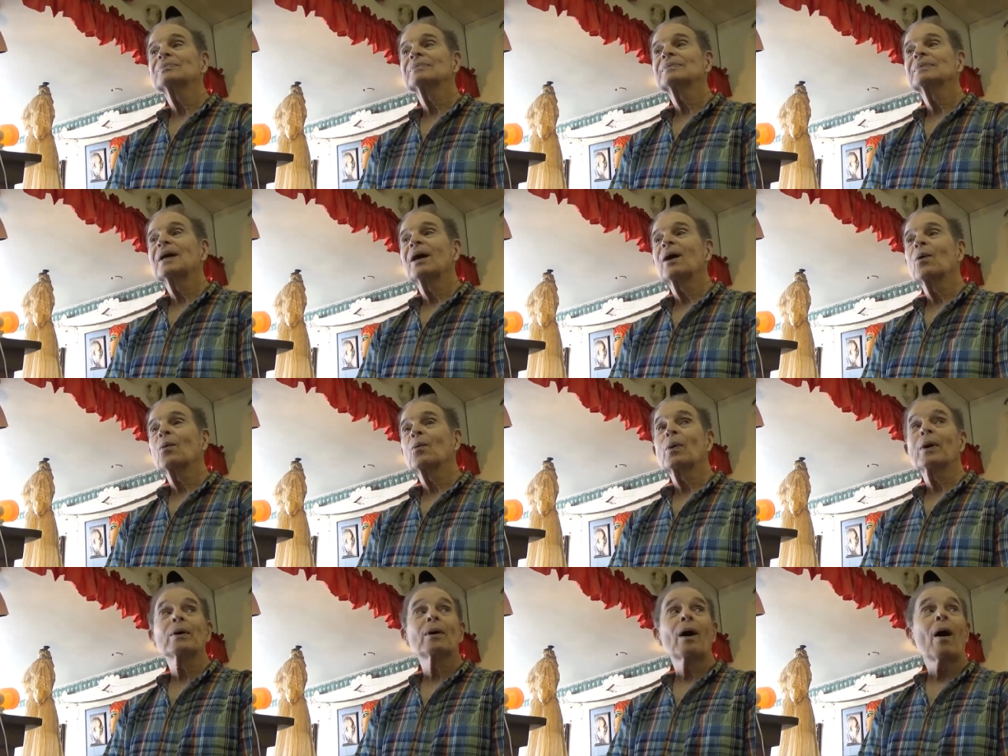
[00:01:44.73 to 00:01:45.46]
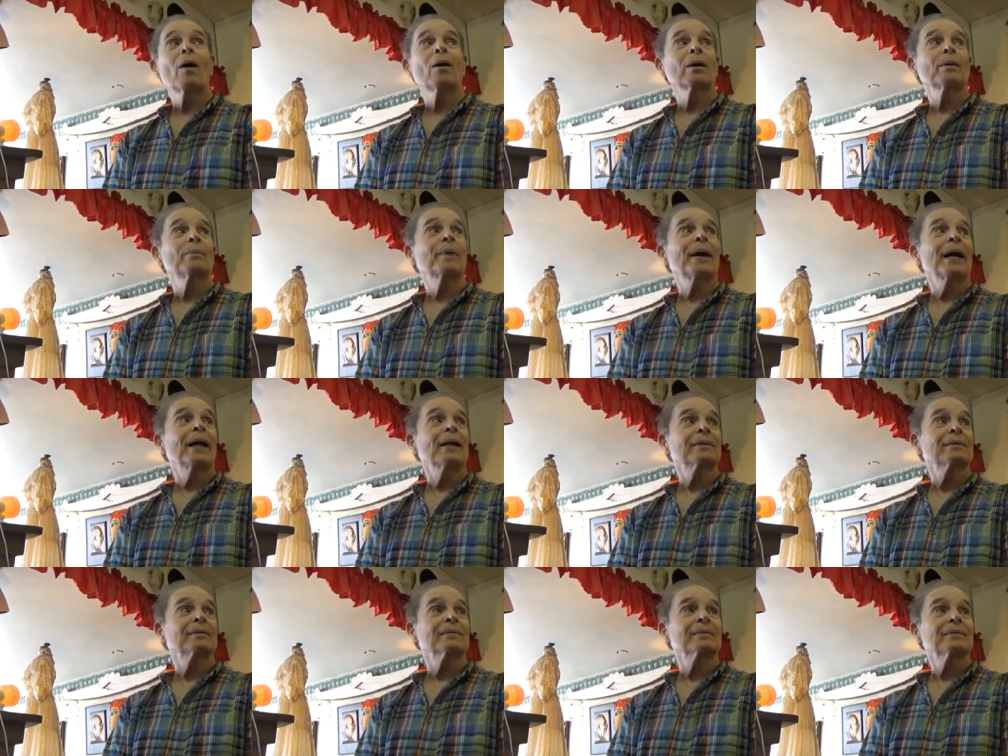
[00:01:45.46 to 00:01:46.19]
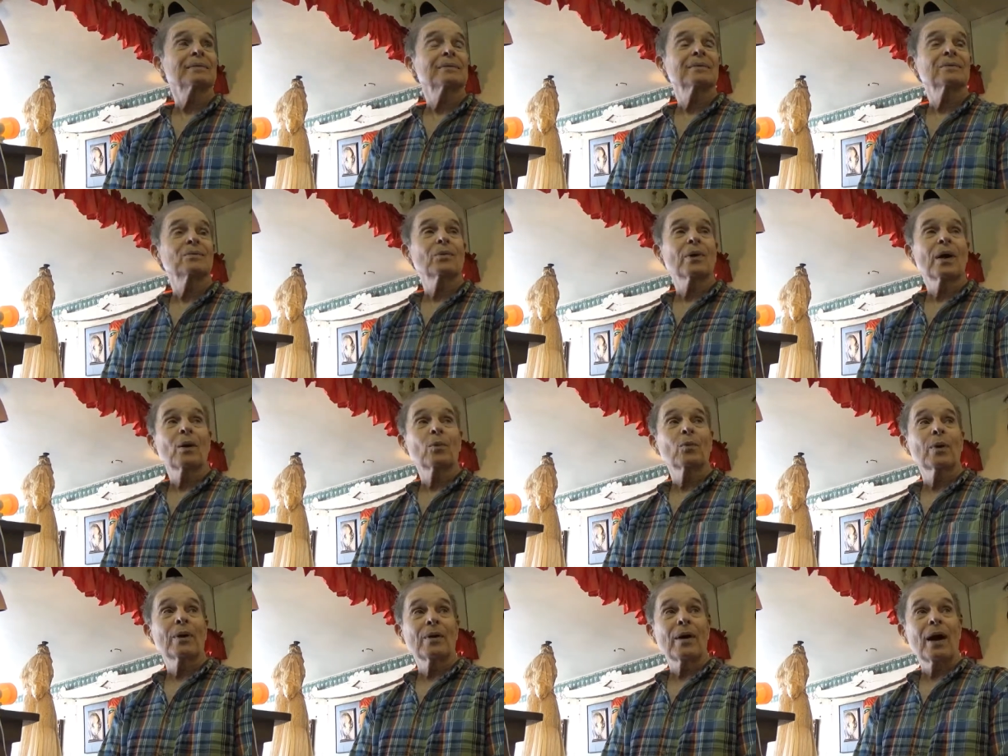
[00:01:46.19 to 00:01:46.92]
no, we're all about well,
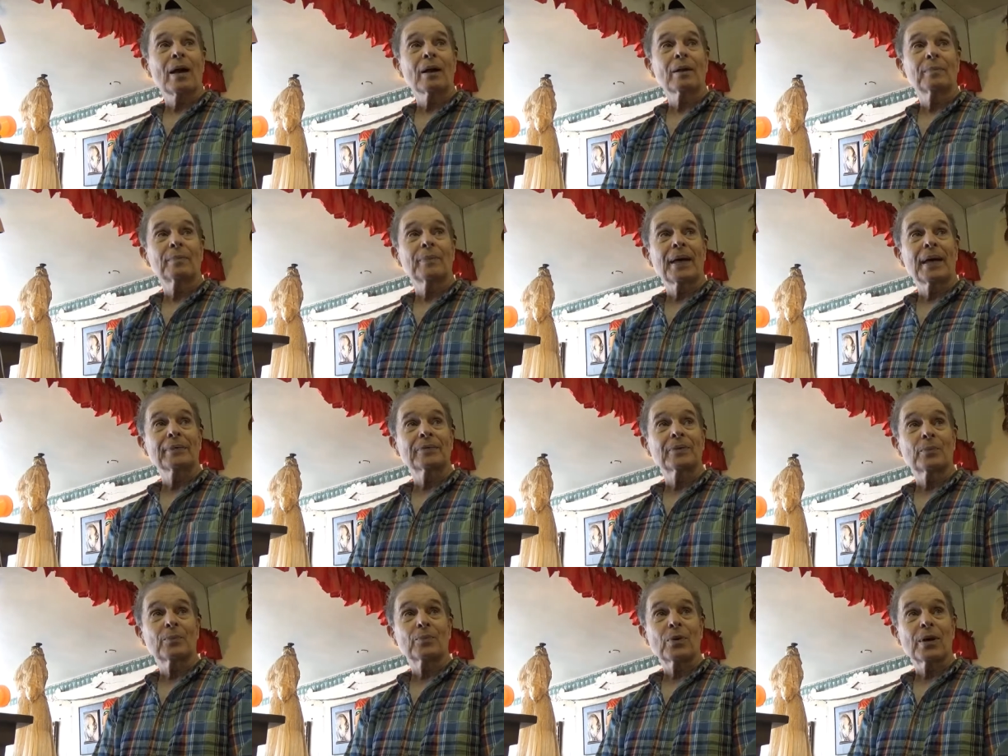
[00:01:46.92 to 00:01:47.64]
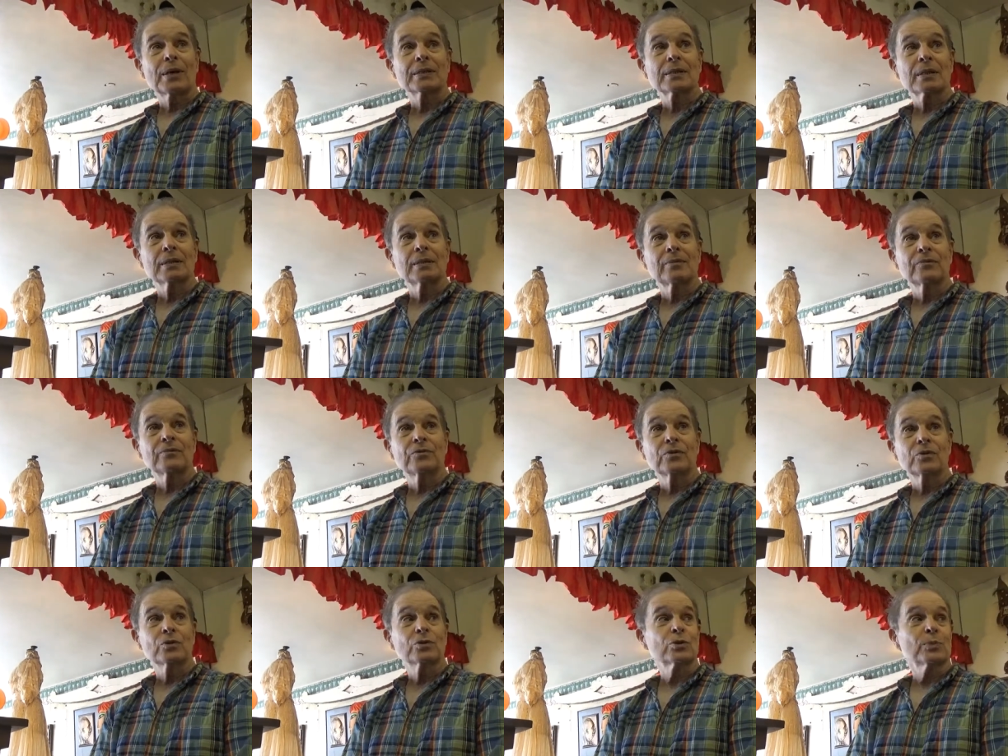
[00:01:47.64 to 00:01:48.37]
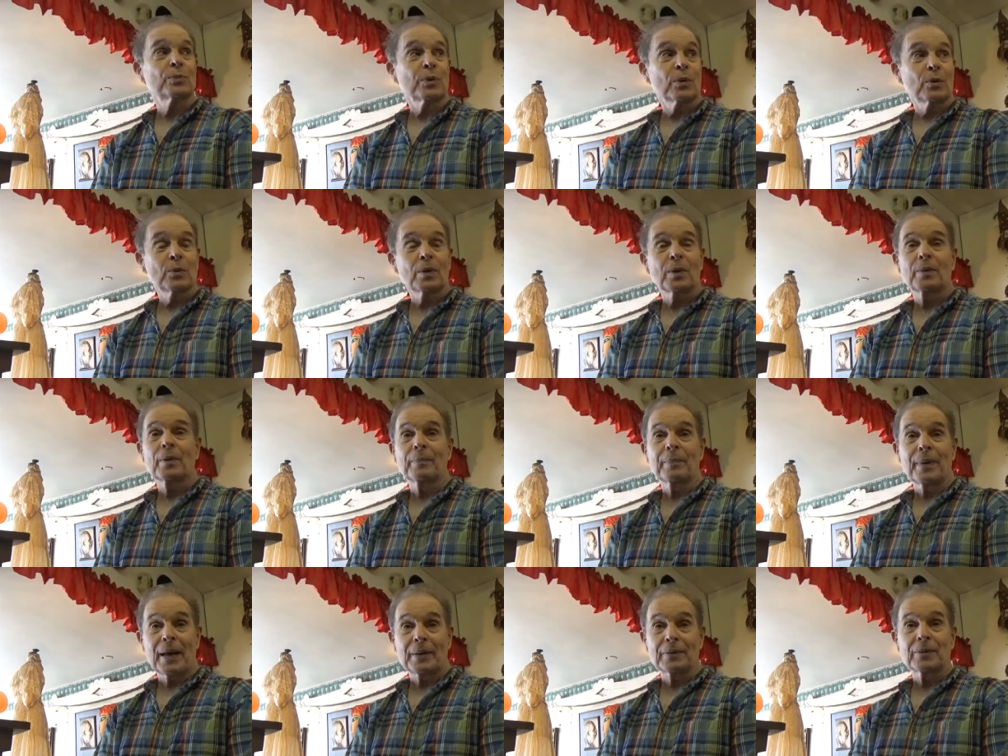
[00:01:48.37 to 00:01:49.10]
we're all about the present and future, but we're
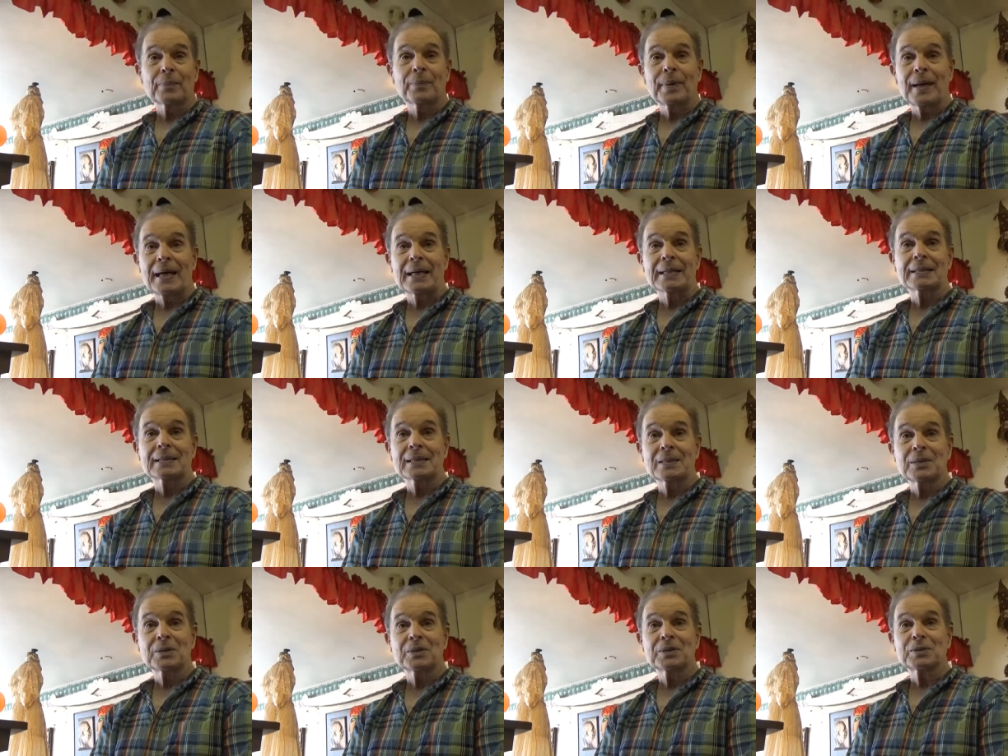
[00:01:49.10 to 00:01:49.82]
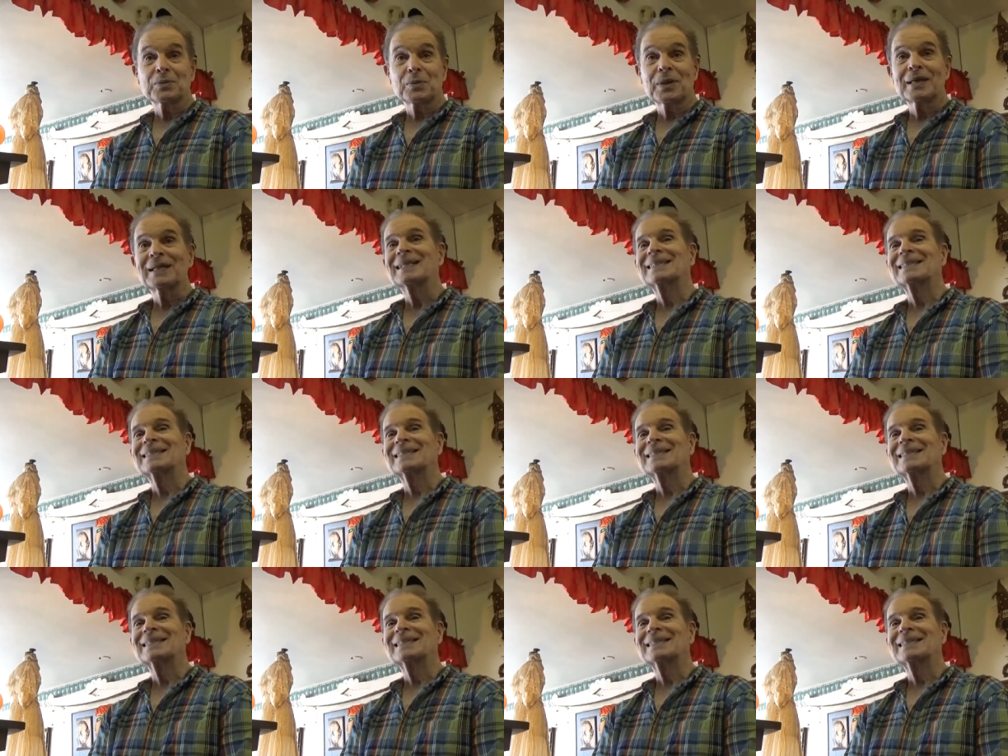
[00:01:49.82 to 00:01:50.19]
about the past here as well.